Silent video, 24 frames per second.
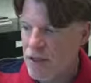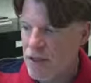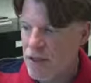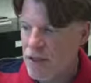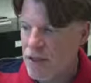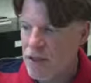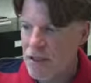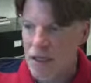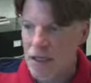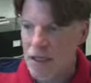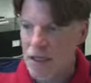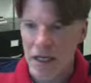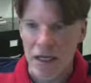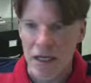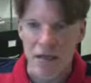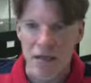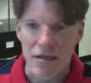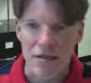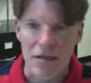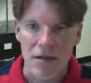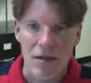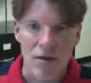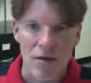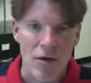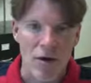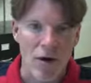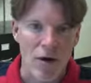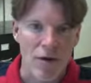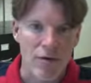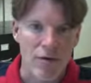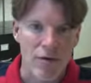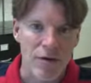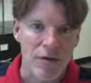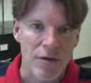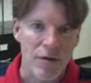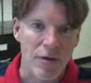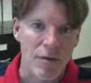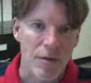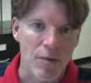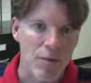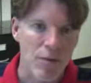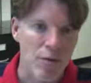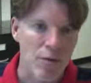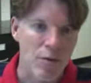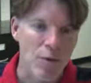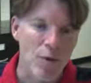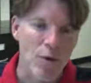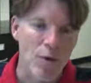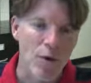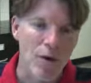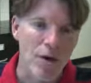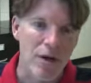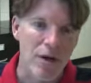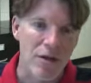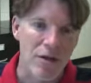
into things, they're often the most rewarding.